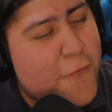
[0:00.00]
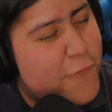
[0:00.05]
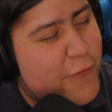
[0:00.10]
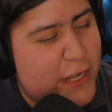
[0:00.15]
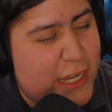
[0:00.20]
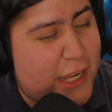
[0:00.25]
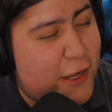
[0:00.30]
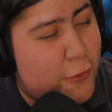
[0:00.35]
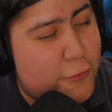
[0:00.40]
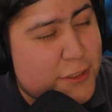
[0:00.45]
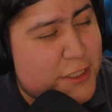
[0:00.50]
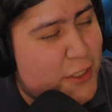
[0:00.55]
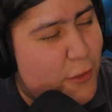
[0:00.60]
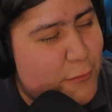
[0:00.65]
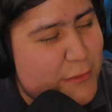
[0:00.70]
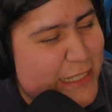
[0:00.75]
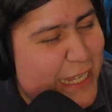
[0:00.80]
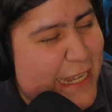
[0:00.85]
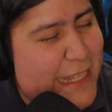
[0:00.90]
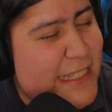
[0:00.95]
videos
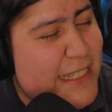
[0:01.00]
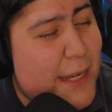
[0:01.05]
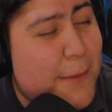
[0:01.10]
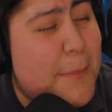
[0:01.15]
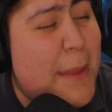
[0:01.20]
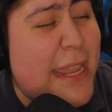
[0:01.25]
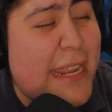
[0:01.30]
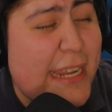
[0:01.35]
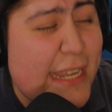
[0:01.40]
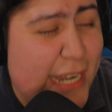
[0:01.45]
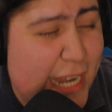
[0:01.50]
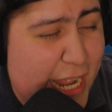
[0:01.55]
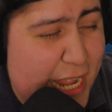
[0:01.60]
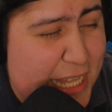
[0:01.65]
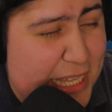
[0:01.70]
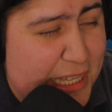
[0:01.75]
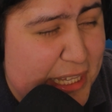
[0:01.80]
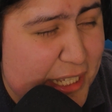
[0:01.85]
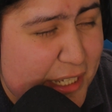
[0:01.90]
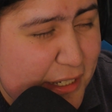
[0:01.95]
don't tend to make it
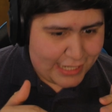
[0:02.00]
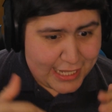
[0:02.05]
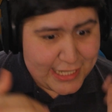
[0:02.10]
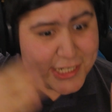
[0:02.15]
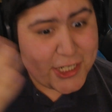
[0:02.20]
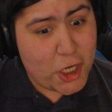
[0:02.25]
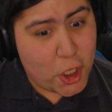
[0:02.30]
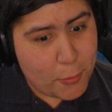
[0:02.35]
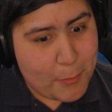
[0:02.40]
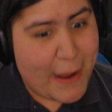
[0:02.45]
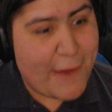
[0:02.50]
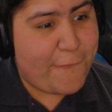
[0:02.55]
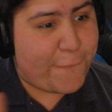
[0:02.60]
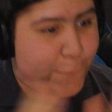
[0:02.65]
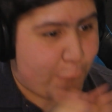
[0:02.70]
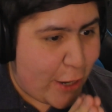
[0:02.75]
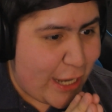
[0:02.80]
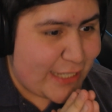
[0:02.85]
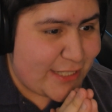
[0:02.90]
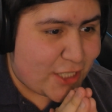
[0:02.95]
in. And you know, my
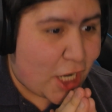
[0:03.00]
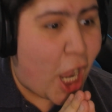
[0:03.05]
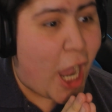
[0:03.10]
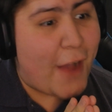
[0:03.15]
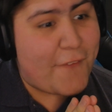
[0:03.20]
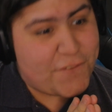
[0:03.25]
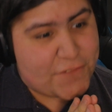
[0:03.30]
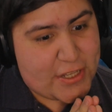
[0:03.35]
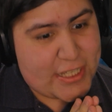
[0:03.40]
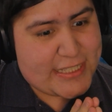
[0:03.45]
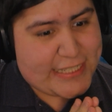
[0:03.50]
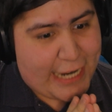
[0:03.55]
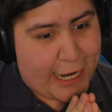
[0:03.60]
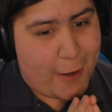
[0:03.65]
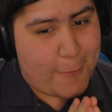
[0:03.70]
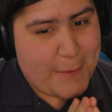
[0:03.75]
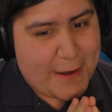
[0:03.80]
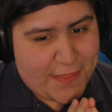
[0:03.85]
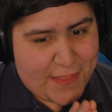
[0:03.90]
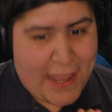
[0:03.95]
friends often tell
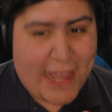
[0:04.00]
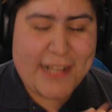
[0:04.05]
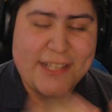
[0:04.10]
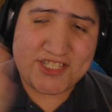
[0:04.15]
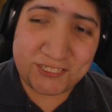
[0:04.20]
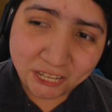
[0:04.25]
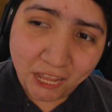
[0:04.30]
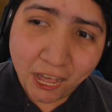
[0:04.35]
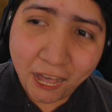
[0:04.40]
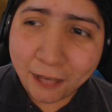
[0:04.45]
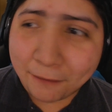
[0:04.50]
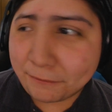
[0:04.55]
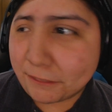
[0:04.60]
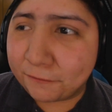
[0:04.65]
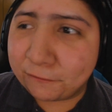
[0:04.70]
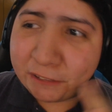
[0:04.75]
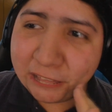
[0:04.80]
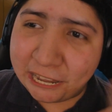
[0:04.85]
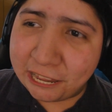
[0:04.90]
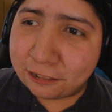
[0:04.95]
me that that. Joe, the
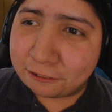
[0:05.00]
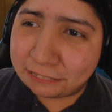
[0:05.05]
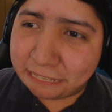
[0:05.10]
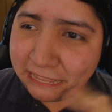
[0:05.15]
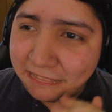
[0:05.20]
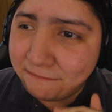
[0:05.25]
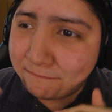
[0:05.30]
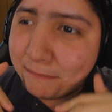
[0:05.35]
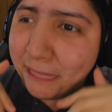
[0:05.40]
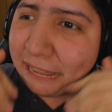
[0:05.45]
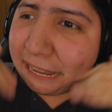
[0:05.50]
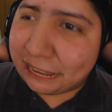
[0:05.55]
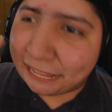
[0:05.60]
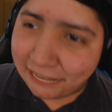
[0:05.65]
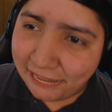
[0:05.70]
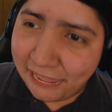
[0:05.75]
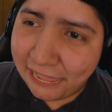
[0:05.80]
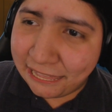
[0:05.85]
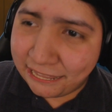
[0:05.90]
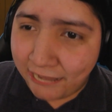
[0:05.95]
video didn't make it
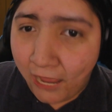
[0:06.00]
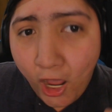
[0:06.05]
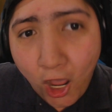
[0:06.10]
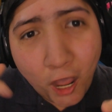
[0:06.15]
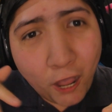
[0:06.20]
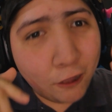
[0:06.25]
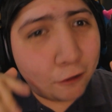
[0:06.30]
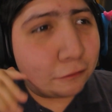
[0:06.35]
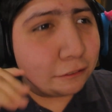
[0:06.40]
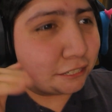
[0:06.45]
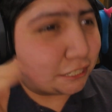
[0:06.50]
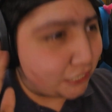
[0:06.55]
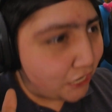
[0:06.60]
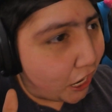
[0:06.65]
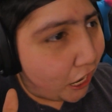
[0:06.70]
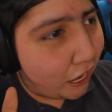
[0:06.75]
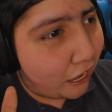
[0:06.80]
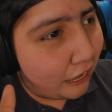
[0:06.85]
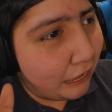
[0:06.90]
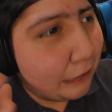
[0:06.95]
in! Oh,
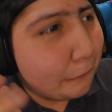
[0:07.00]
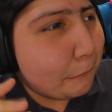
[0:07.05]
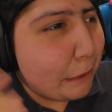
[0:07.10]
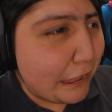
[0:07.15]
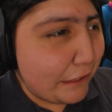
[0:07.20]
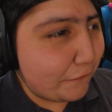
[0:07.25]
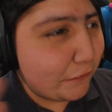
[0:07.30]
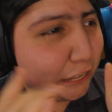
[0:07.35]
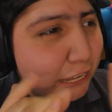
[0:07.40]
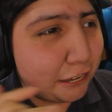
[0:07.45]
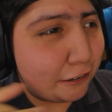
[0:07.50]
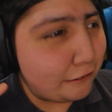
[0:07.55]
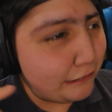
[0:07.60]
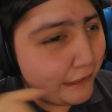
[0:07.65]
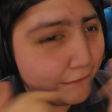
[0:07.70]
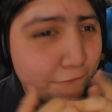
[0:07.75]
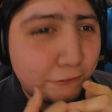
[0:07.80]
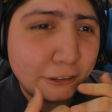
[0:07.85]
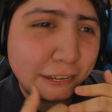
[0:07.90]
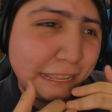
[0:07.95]
Joe, my video
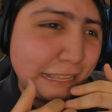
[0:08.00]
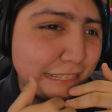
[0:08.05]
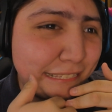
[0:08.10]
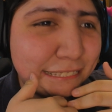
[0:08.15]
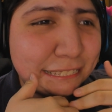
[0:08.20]
never gets